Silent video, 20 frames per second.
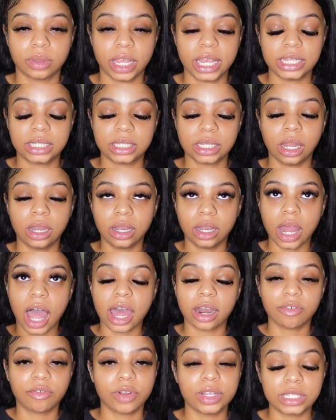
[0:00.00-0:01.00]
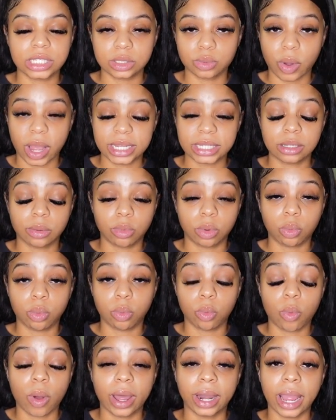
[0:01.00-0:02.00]
It's a lot of reasons why someone
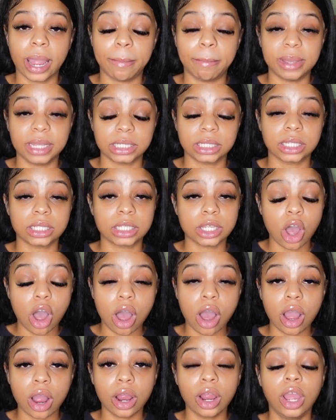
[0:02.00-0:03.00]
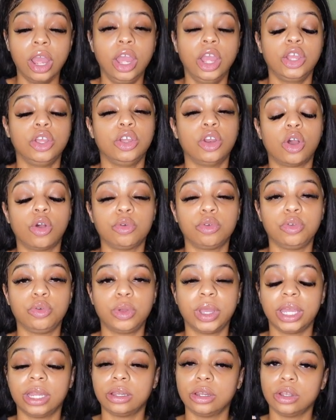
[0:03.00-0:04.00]
would want a business car. You know, you
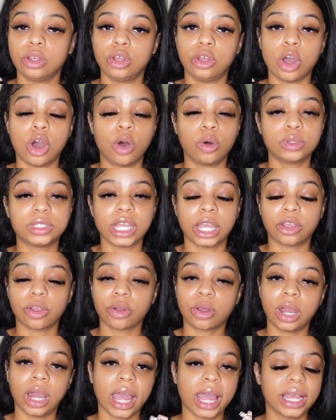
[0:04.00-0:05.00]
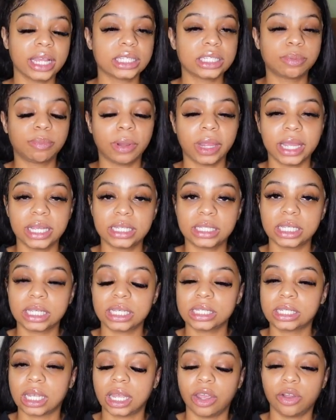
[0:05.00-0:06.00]
can go take your clients
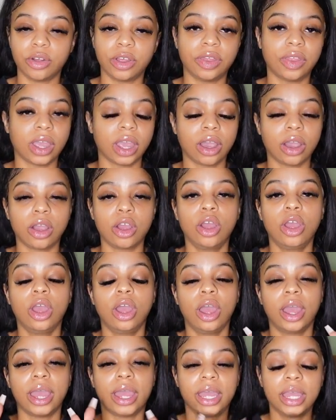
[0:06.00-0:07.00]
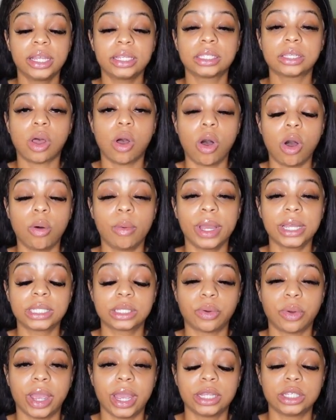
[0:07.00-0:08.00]
places here and there. It's always
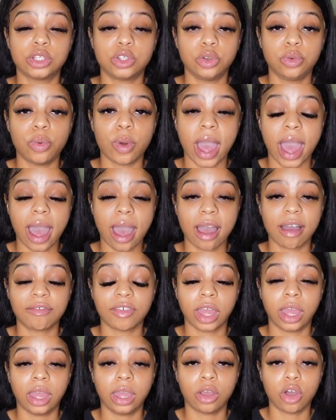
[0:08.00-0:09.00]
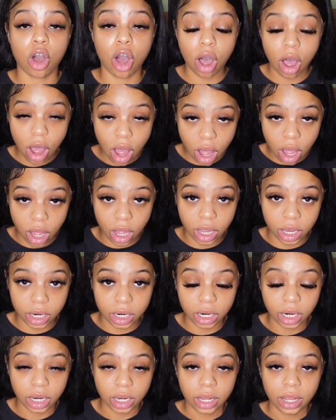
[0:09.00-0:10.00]
great to have a
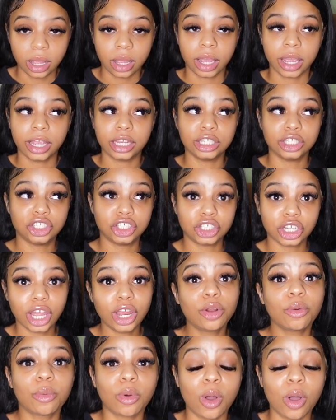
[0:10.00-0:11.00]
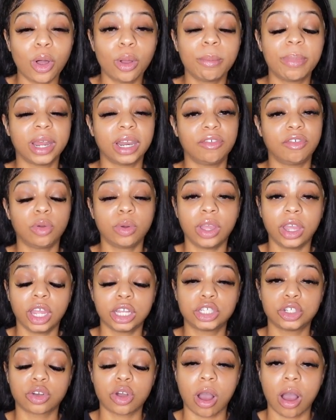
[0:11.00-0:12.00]
car in general, but if you can
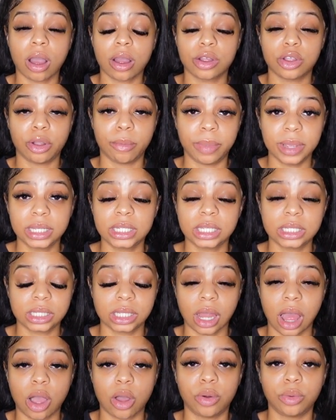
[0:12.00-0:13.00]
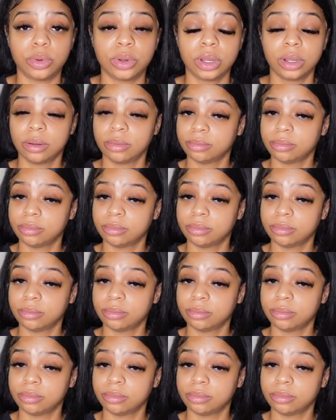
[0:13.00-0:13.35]
get your car on your business loan,